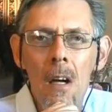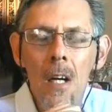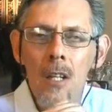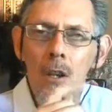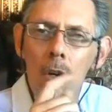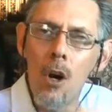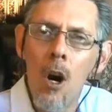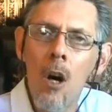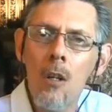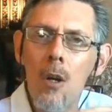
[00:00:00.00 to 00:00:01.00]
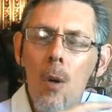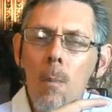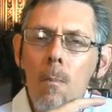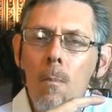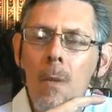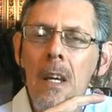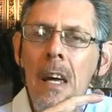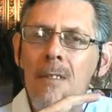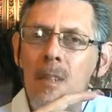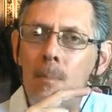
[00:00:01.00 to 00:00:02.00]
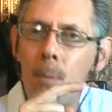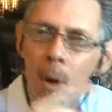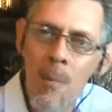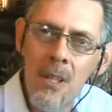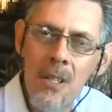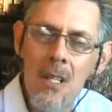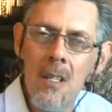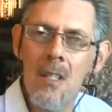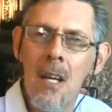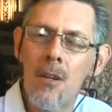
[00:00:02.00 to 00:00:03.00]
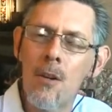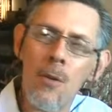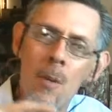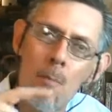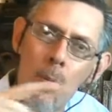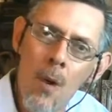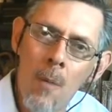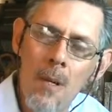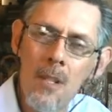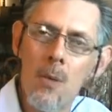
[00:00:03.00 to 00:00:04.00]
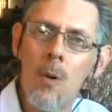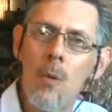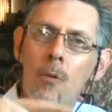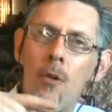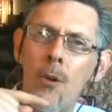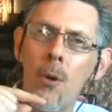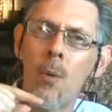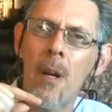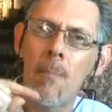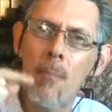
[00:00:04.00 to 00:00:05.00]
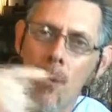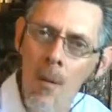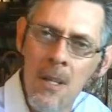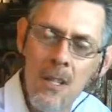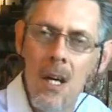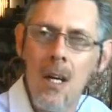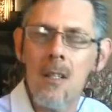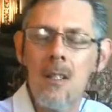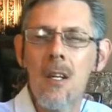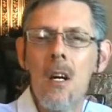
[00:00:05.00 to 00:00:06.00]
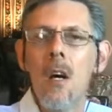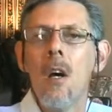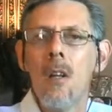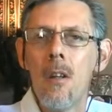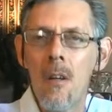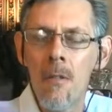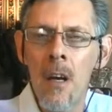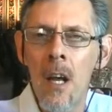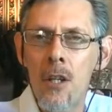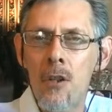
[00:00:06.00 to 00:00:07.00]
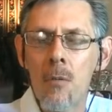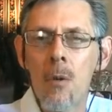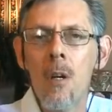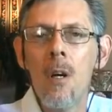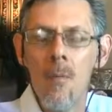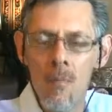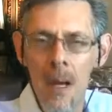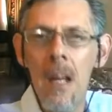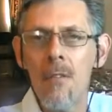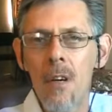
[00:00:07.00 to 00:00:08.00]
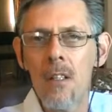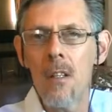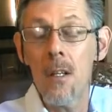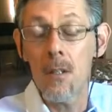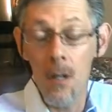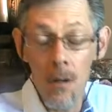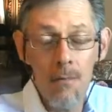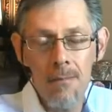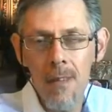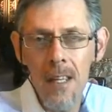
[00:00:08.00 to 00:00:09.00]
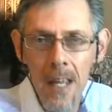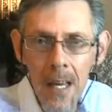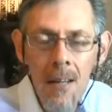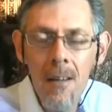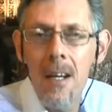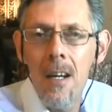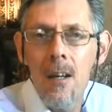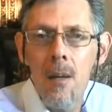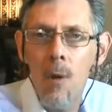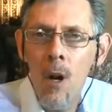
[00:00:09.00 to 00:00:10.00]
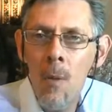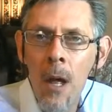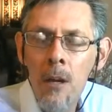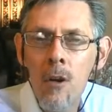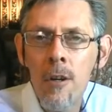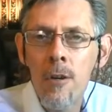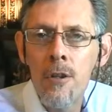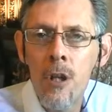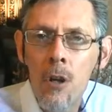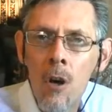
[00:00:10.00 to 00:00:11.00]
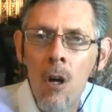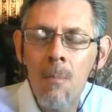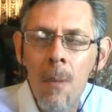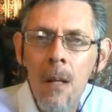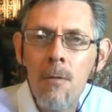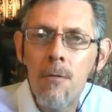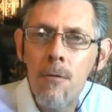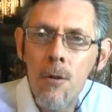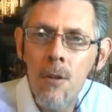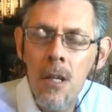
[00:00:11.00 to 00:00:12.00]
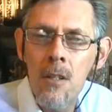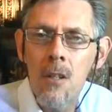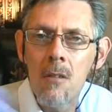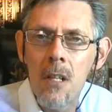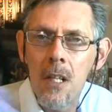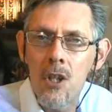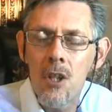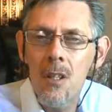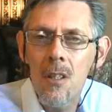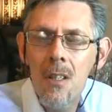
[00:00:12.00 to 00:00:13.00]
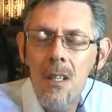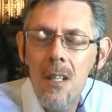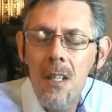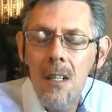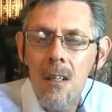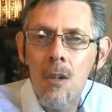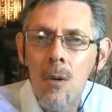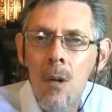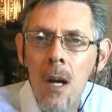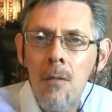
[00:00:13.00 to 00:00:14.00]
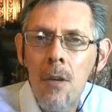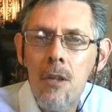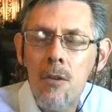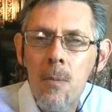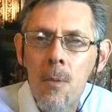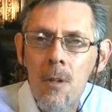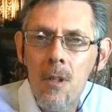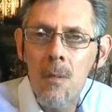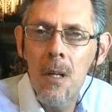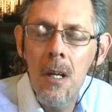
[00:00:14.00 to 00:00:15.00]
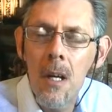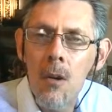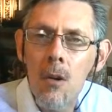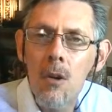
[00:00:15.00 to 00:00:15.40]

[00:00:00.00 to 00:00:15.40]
So God gives promises, and through the promise, through what He promised us, the divine nature will manifest in us. So, again, the bottom line conclusion God made fruit and salvation in your life is responsibility and not